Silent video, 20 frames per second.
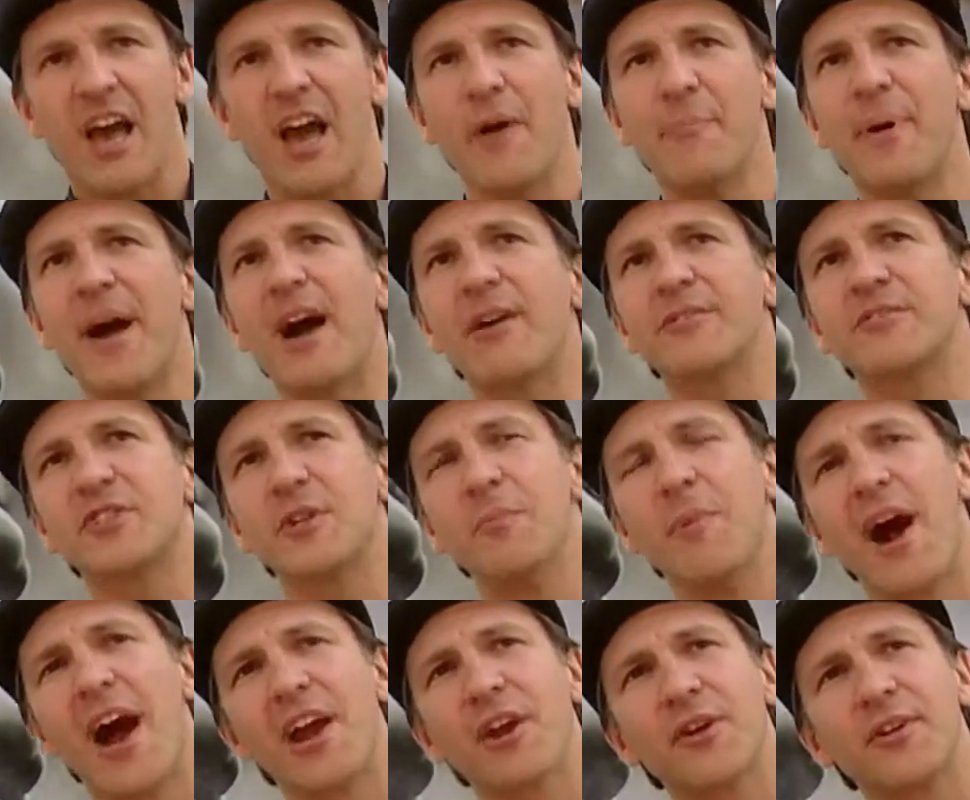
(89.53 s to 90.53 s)
about
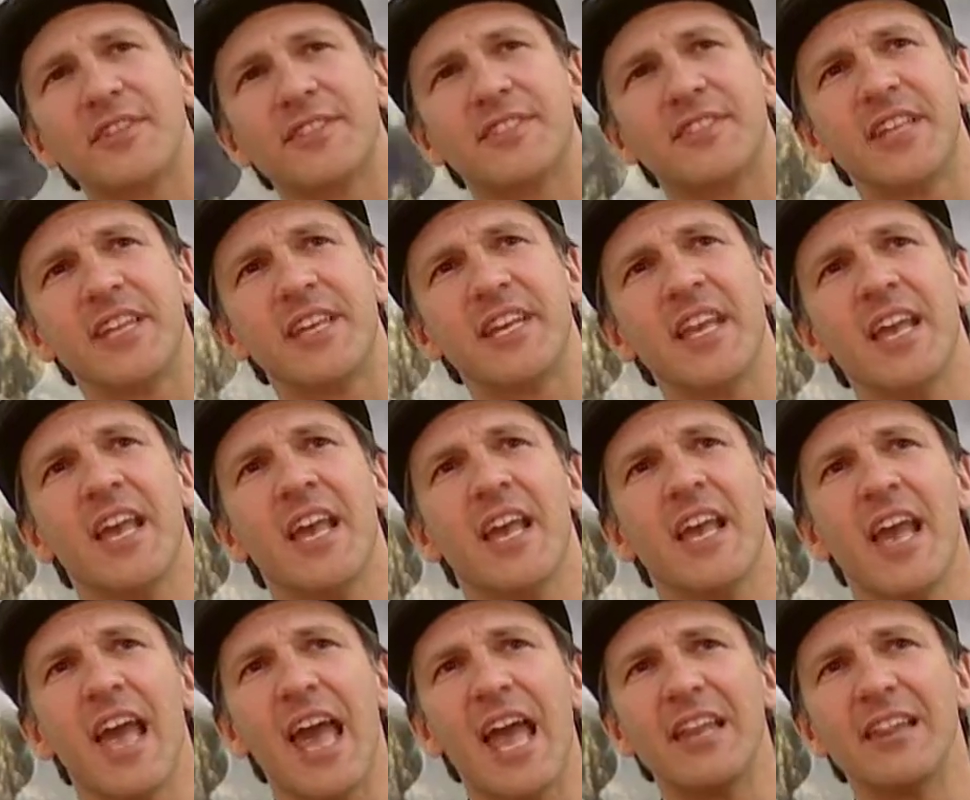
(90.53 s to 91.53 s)
democracy
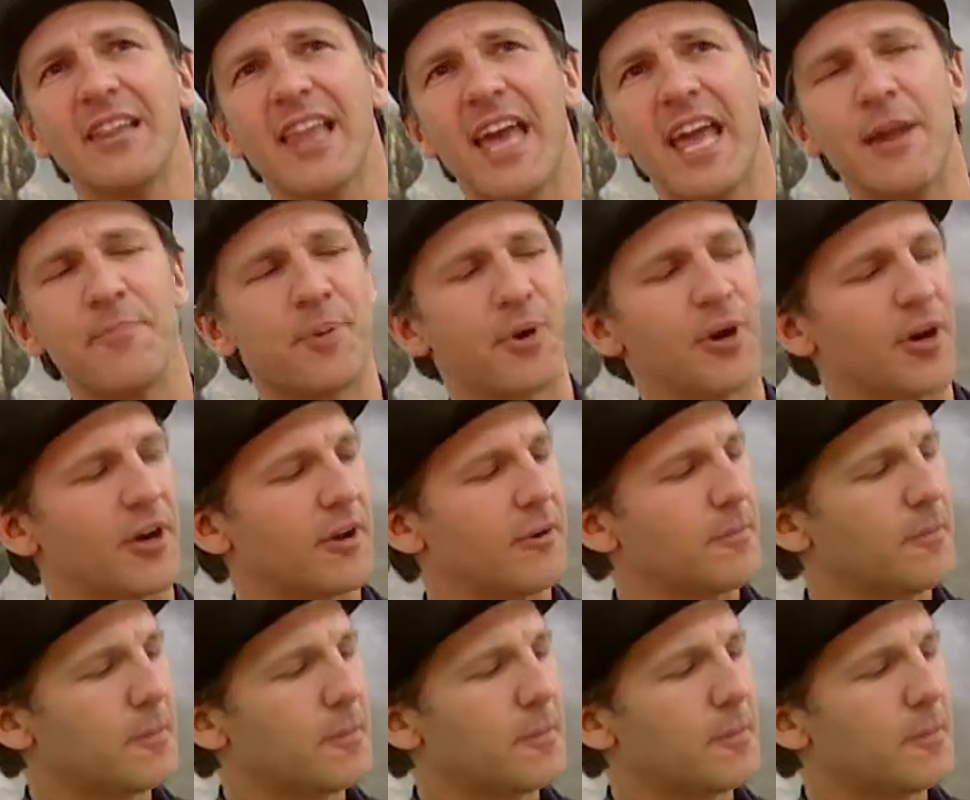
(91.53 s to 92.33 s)
and labor.